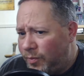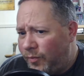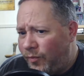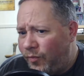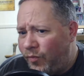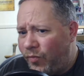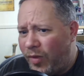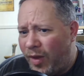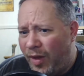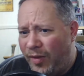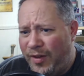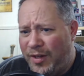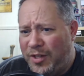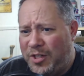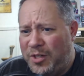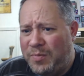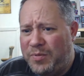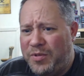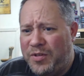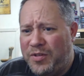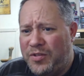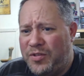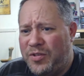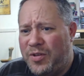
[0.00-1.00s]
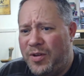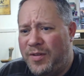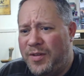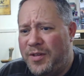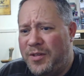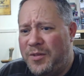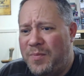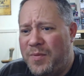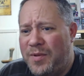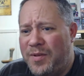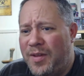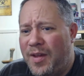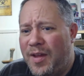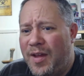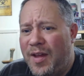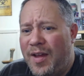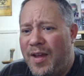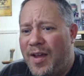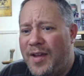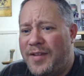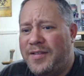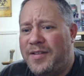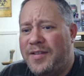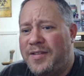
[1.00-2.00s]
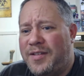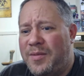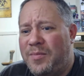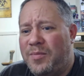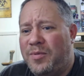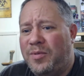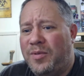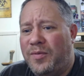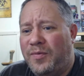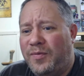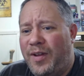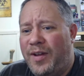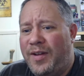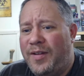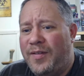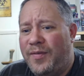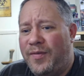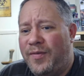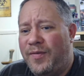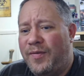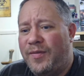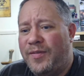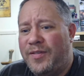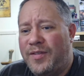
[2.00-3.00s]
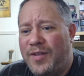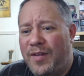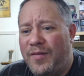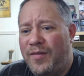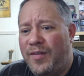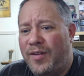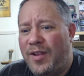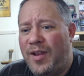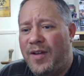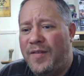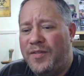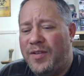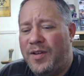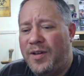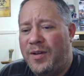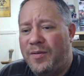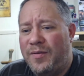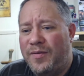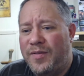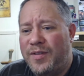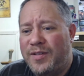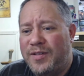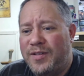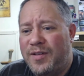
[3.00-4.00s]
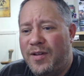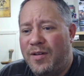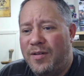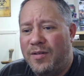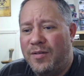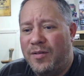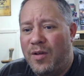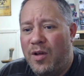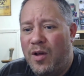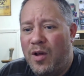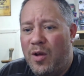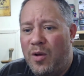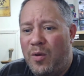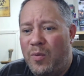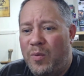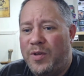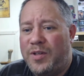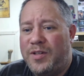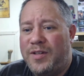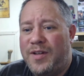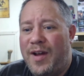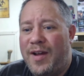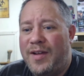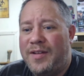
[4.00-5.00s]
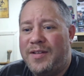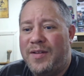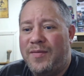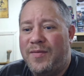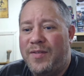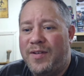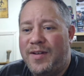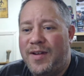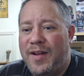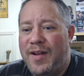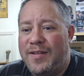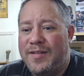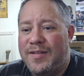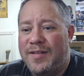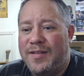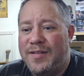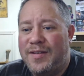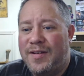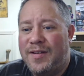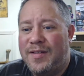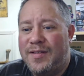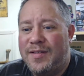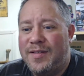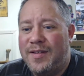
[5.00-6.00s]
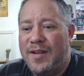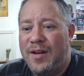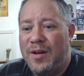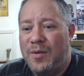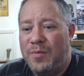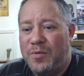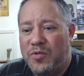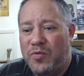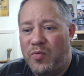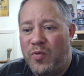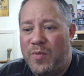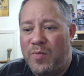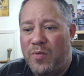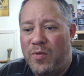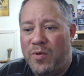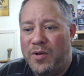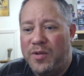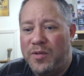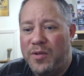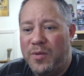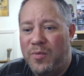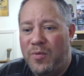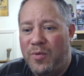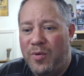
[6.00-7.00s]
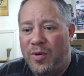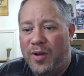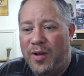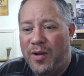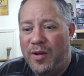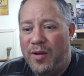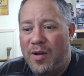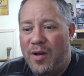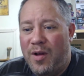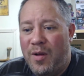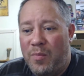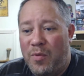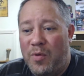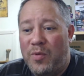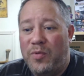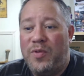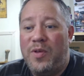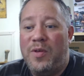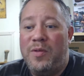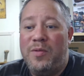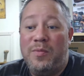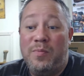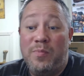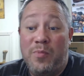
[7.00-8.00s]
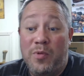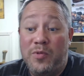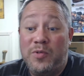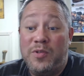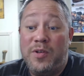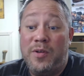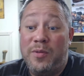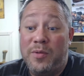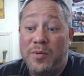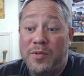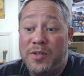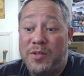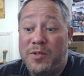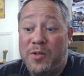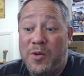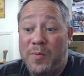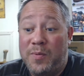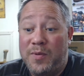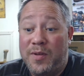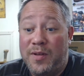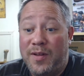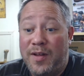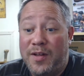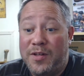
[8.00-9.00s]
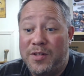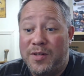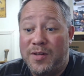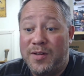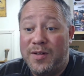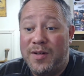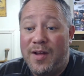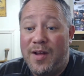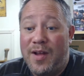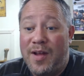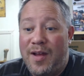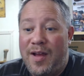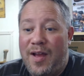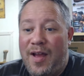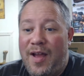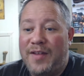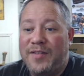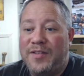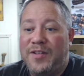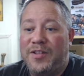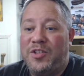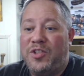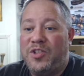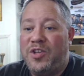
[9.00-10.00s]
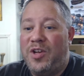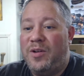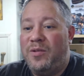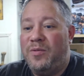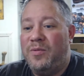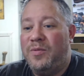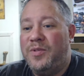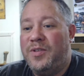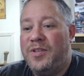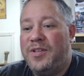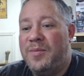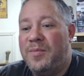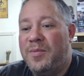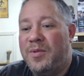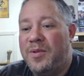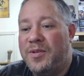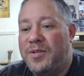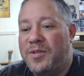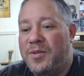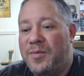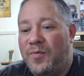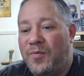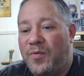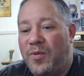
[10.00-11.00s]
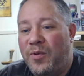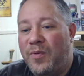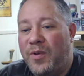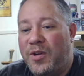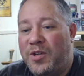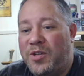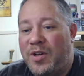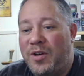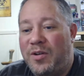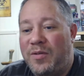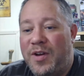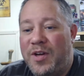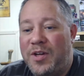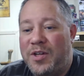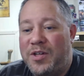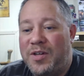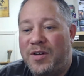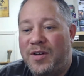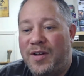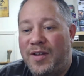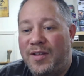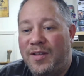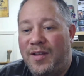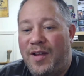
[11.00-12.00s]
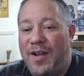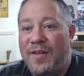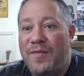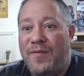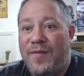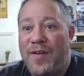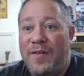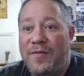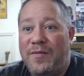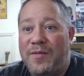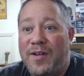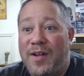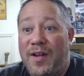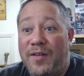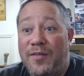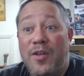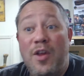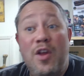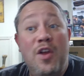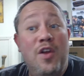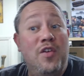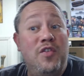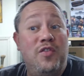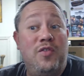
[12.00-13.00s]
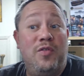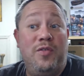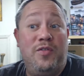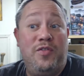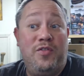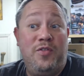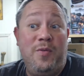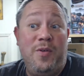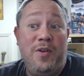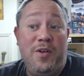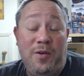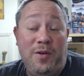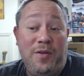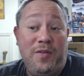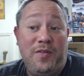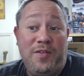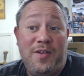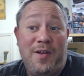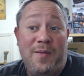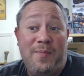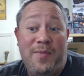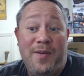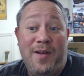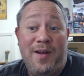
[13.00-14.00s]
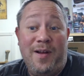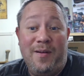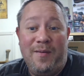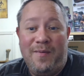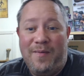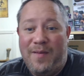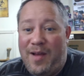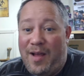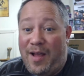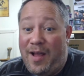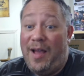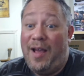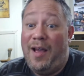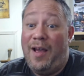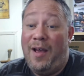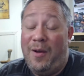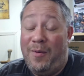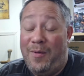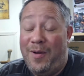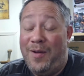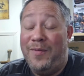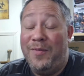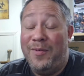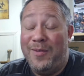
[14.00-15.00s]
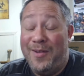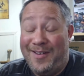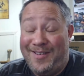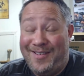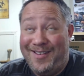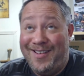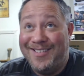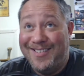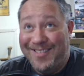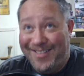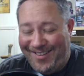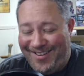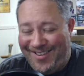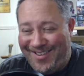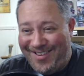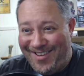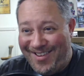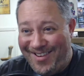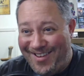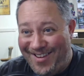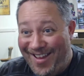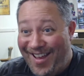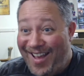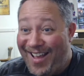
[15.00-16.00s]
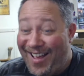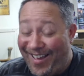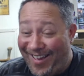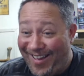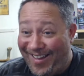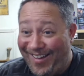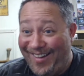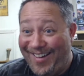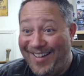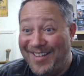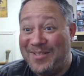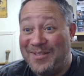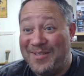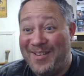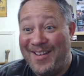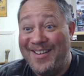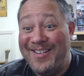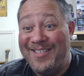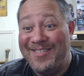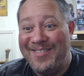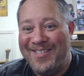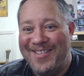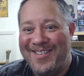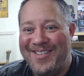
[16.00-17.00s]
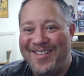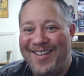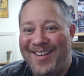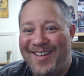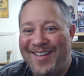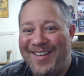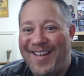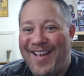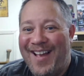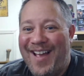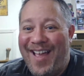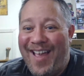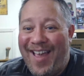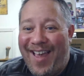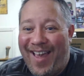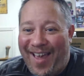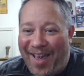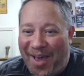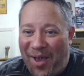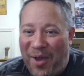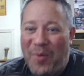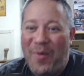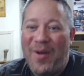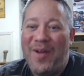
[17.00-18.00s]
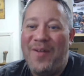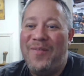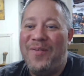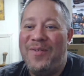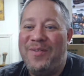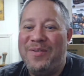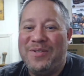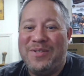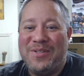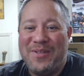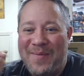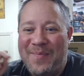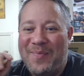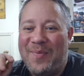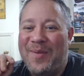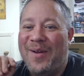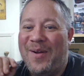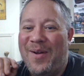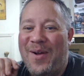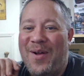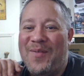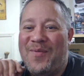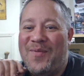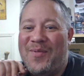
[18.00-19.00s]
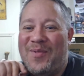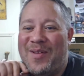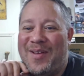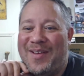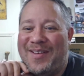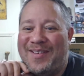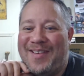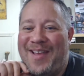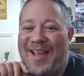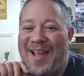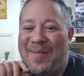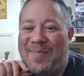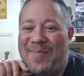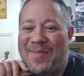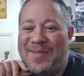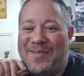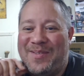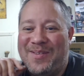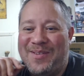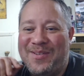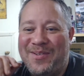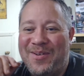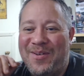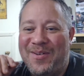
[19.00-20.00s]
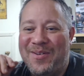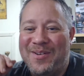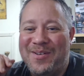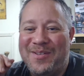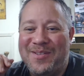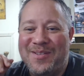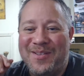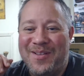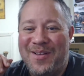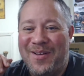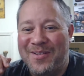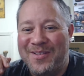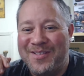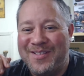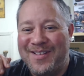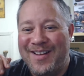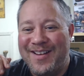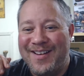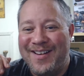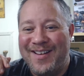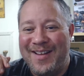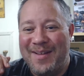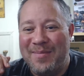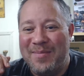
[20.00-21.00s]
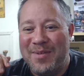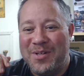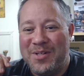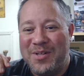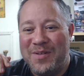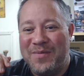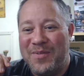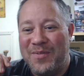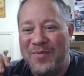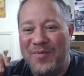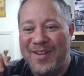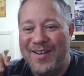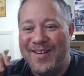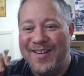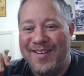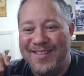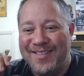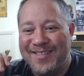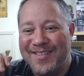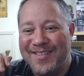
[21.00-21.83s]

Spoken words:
The Egyptians saw this myth as a symbol of life, of a life cycle of the sun, which dies every day at sunset and was reborn in the morning. Most others interpret the legend as a general symbolism for regeneration and life after death. So the story could have stopped there. However, it doesn't. It gets interesting. However, something awful has happened to tarnish the long-standing image of the phoenix.